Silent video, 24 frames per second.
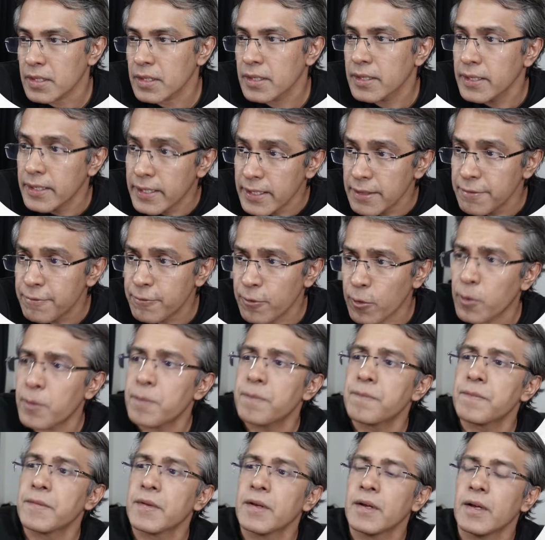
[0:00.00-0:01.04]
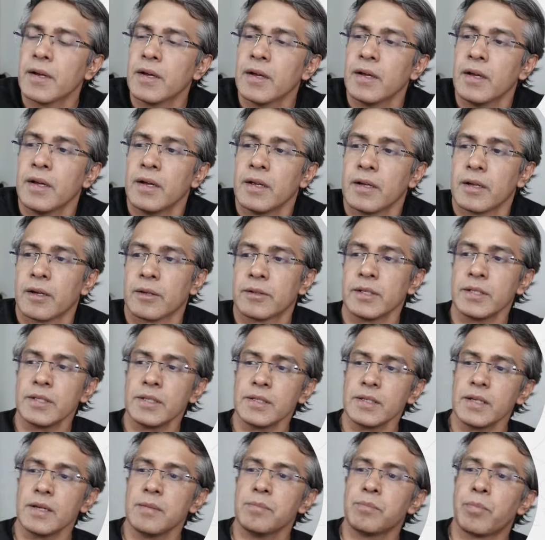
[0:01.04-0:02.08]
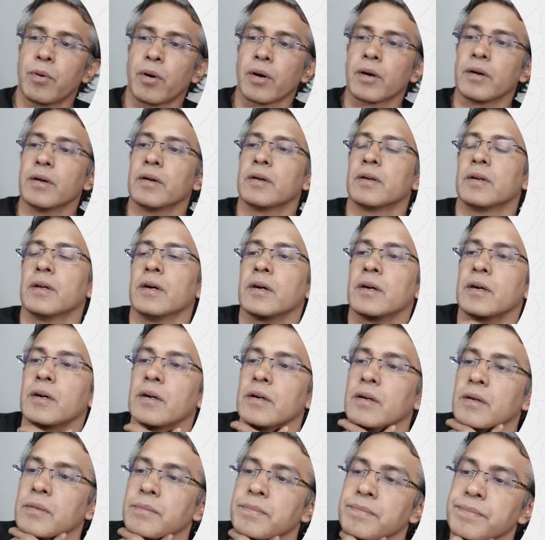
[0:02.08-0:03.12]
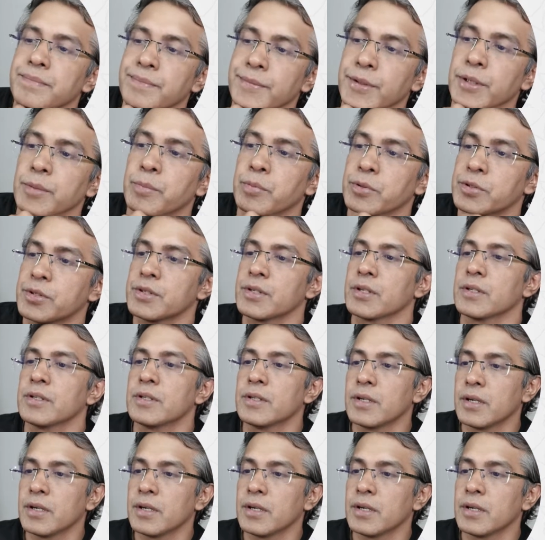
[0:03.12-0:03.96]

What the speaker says: d4. Now this is an important position.